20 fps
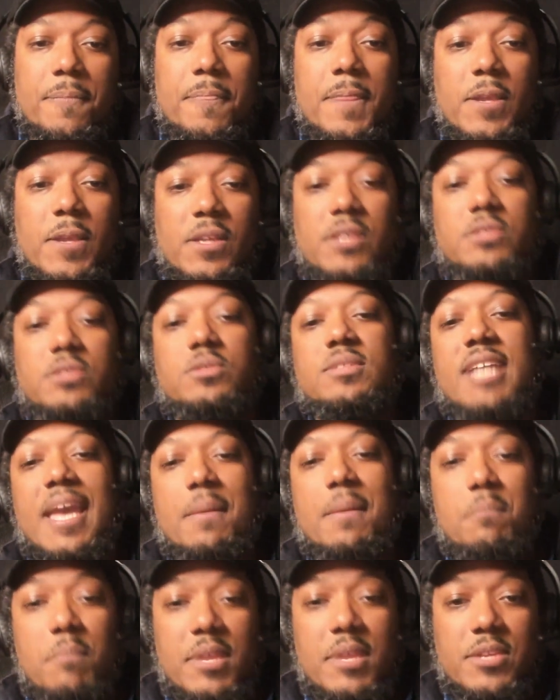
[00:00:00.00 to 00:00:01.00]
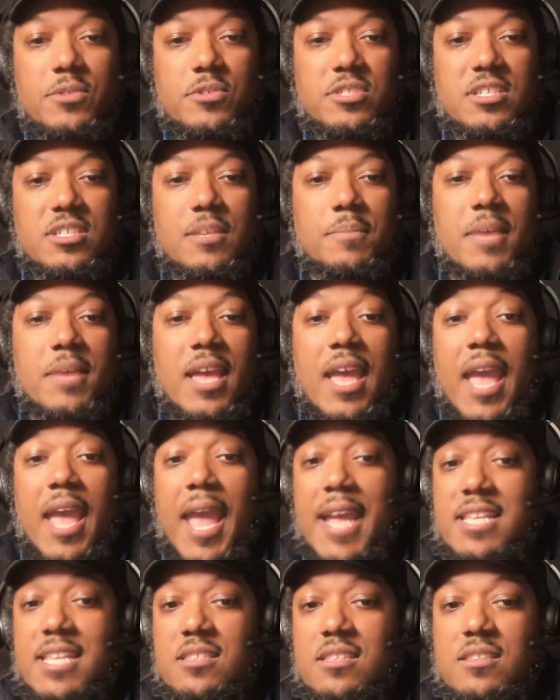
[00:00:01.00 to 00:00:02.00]
You can also gain mentorship
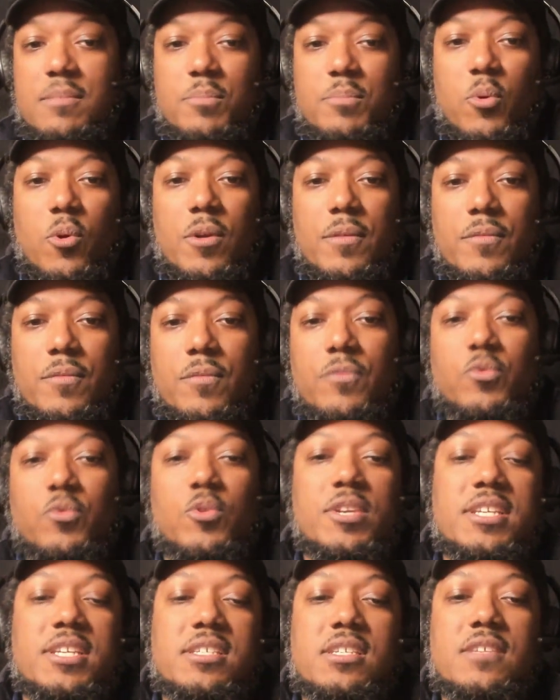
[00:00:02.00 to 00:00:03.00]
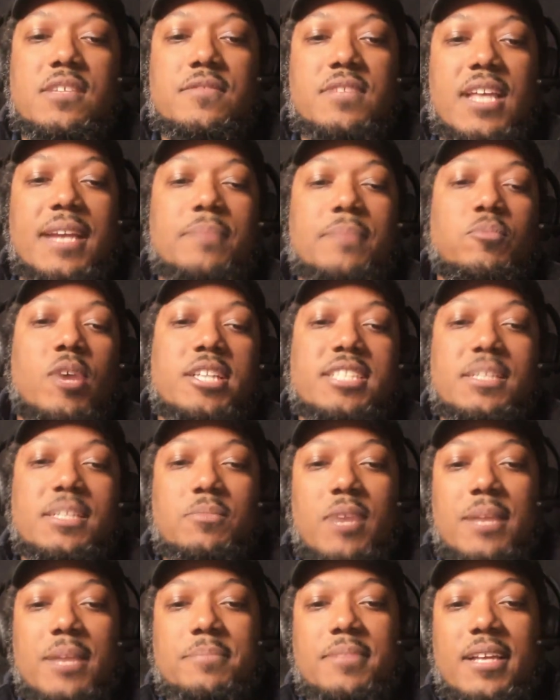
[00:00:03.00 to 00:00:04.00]
and support through initiatives like Project
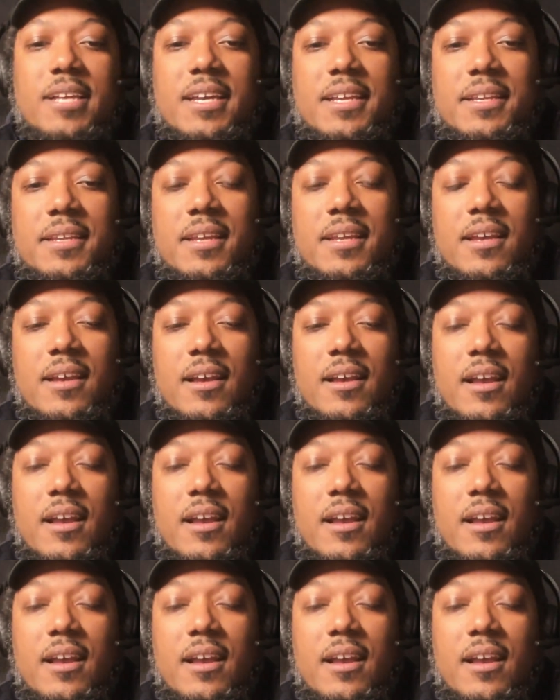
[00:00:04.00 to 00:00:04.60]
Pipeline